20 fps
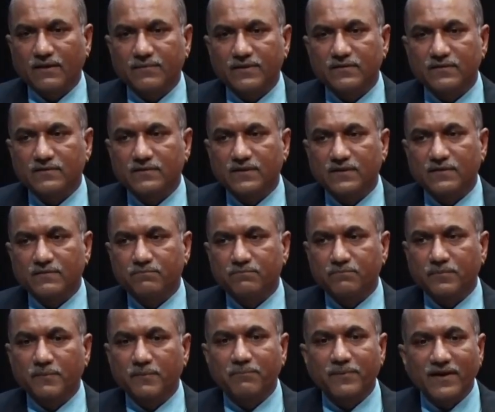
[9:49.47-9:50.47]
I mean, their
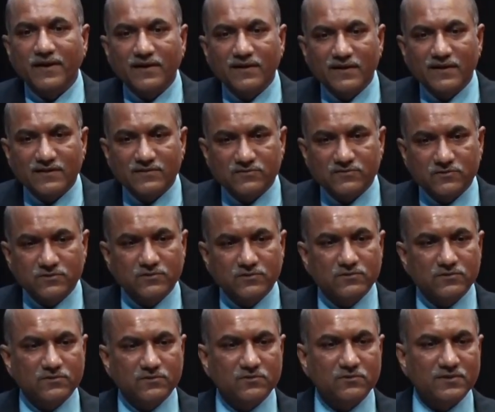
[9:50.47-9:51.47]
preparedness
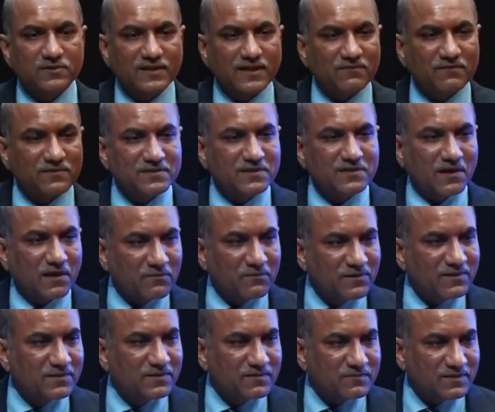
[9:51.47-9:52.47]
to deal with
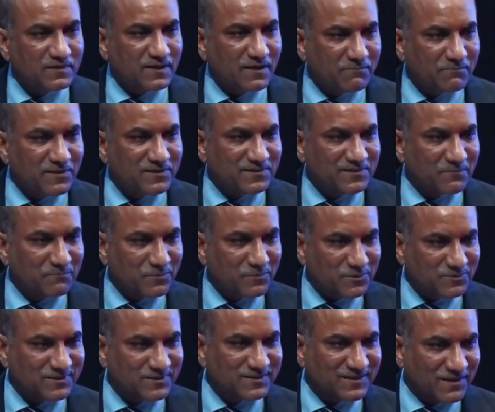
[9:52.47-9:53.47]
our cumbersome
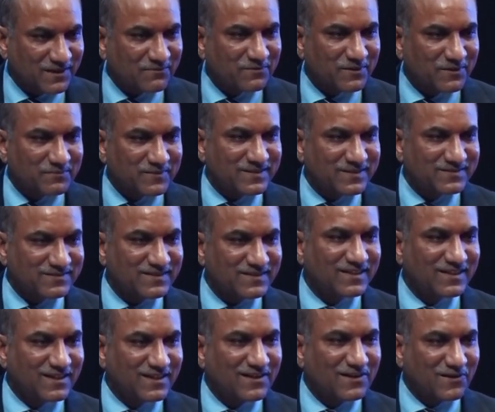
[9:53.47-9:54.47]
procedure. Our means
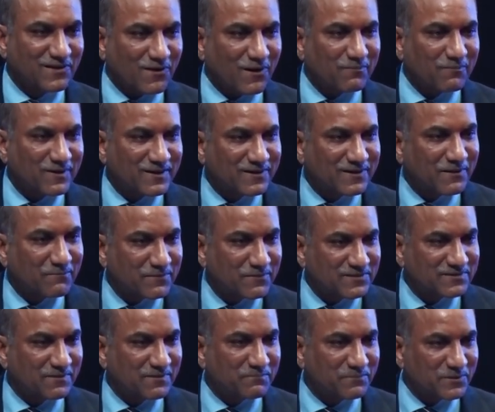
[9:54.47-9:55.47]
government
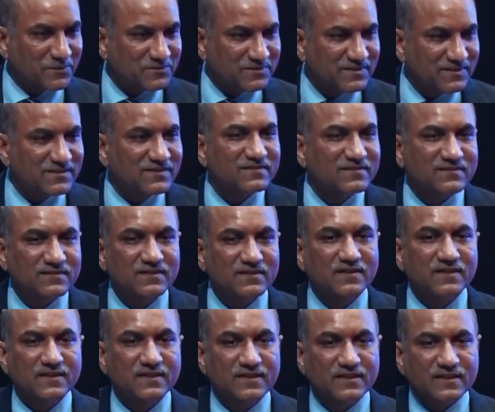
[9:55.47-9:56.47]
cumbersome procedures.
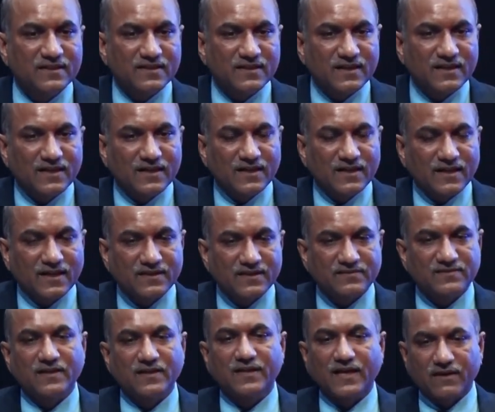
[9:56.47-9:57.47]

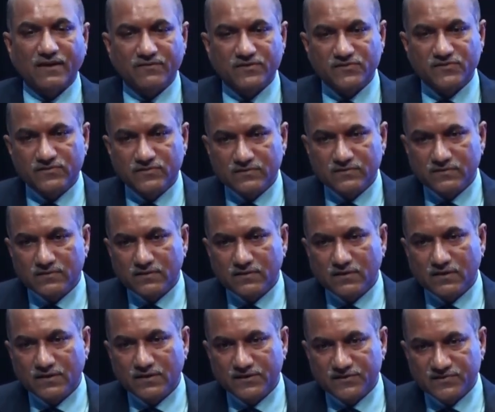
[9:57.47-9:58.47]
Yesterday I was
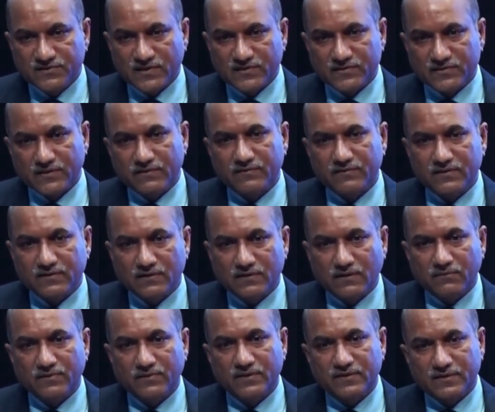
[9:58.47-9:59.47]
discussing with
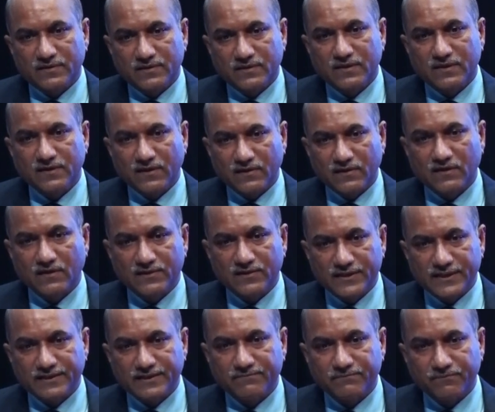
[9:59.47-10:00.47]
our internal
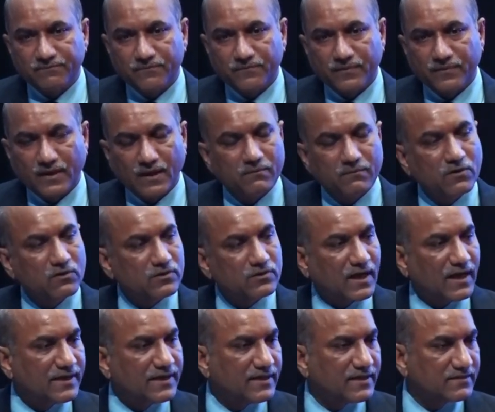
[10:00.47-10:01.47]
team about
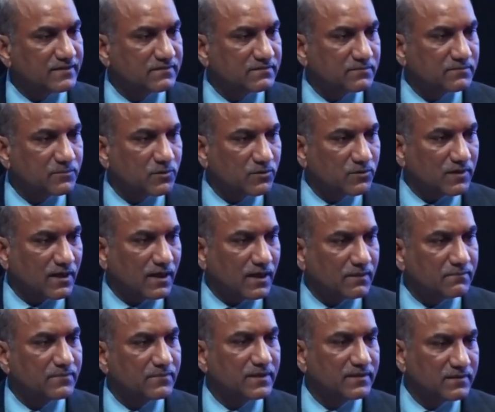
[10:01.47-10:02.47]
IDEX
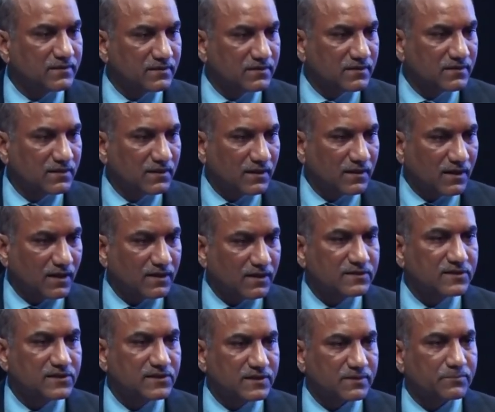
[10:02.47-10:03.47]
program and
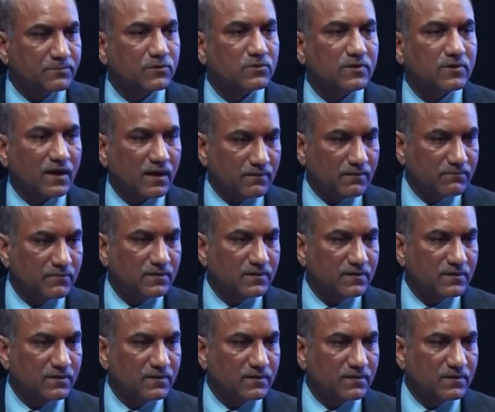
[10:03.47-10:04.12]
Aditi program.